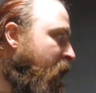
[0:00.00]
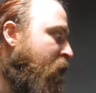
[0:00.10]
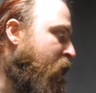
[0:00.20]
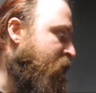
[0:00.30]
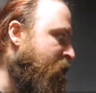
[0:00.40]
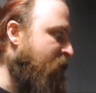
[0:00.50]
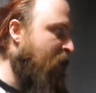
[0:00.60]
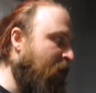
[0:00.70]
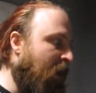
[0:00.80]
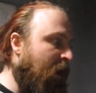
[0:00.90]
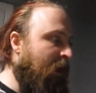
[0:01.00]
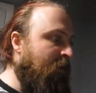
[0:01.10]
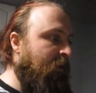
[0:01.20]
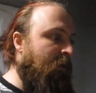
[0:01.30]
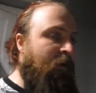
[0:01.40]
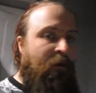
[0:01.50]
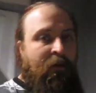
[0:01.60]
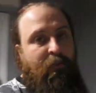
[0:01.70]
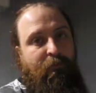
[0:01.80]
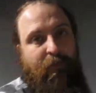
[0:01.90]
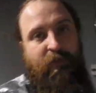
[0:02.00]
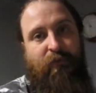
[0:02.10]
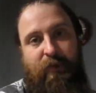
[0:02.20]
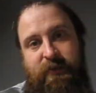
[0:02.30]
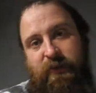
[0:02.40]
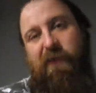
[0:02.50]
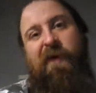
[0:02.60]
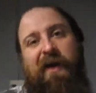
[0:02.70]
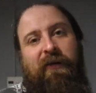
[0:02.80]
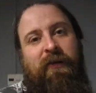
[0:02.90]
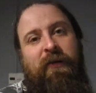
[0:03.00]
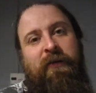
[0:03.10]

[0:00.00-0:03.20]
washing machine and fridge freezer. Well,